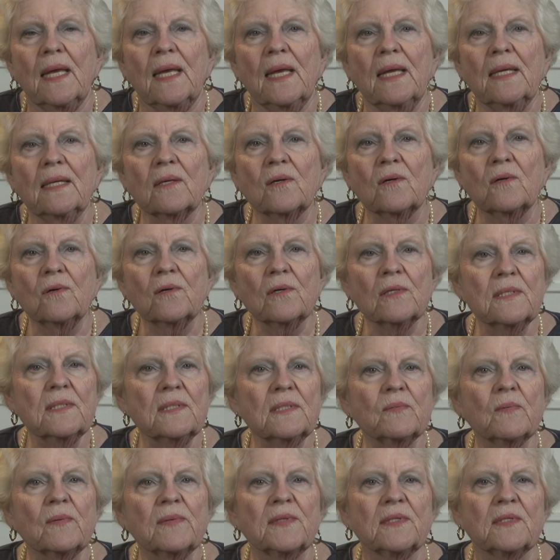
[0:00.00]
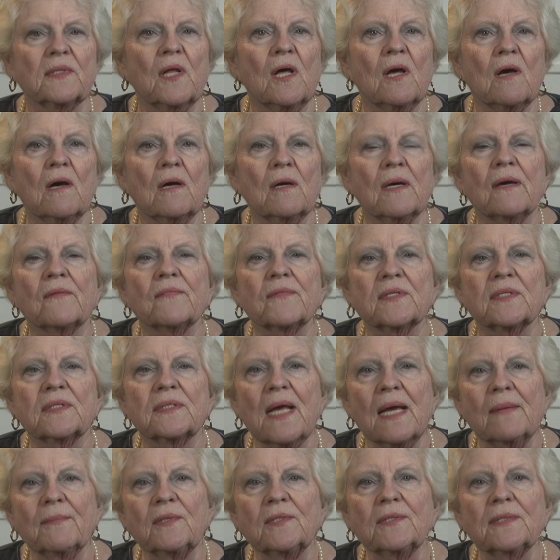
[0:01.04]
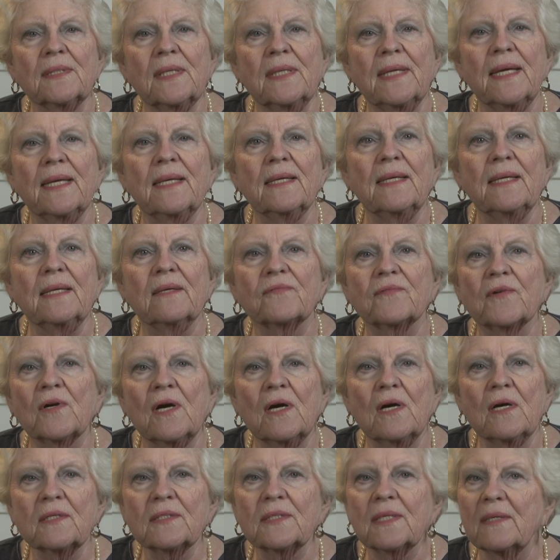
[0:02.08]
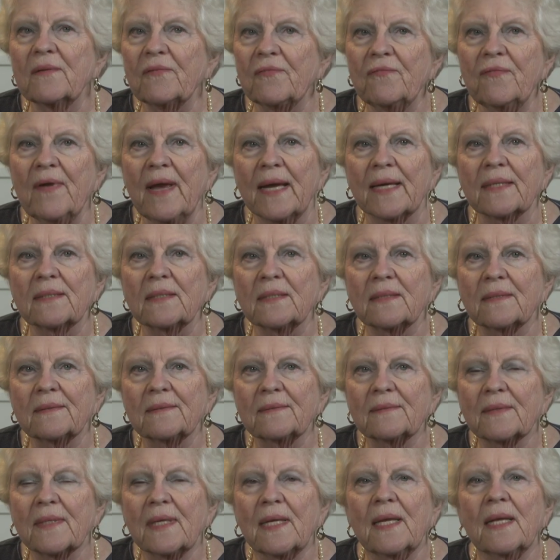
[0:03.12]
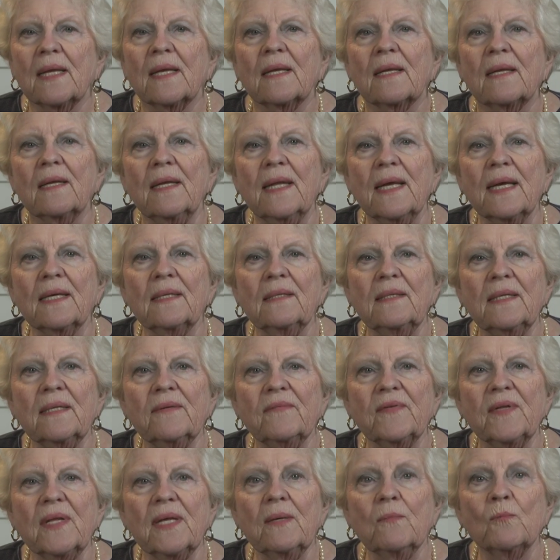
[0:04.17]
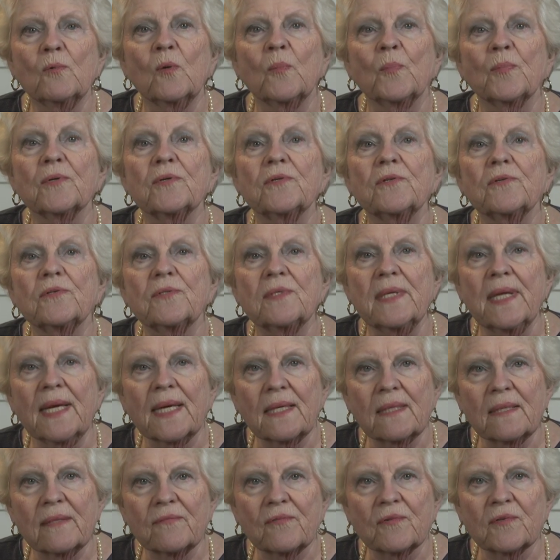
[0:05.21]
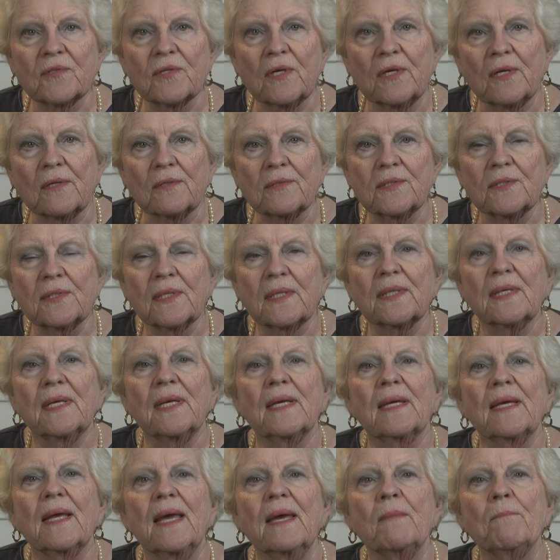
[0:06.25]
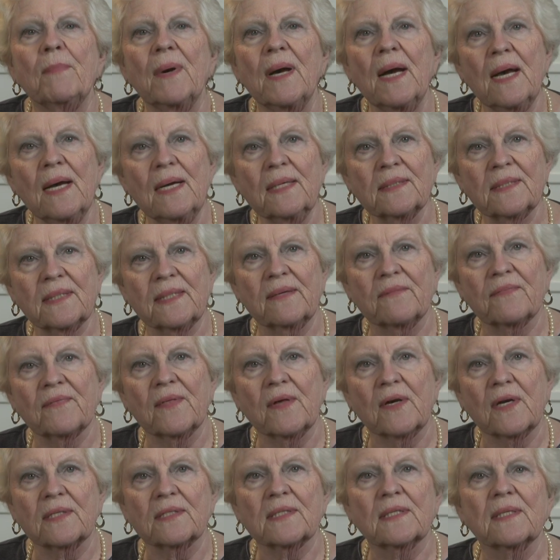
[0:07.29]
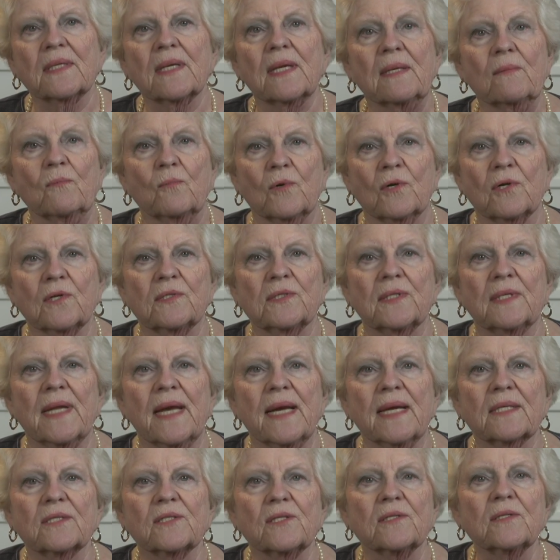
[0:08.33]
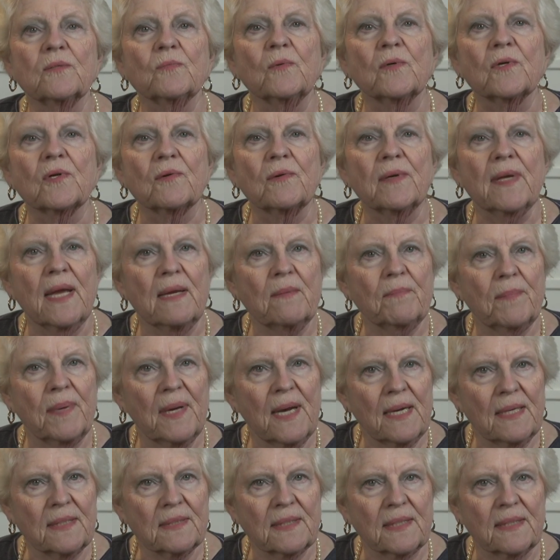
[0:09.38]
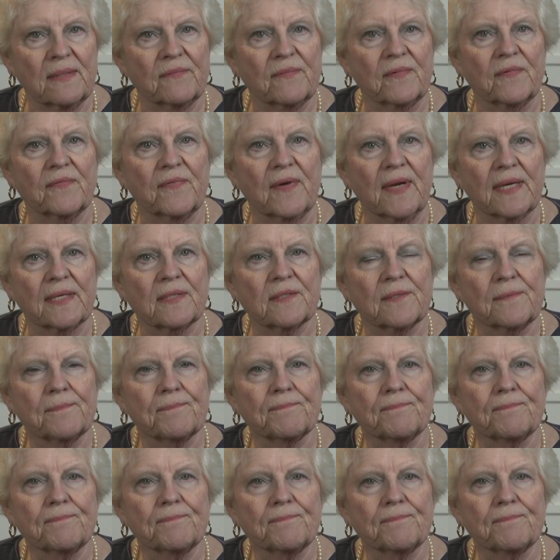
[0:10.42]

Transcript: In accordance with the law of the simultaneity of cause and effect, negativity will produce negative results, and positive thoughts and words and actions will create positive effects.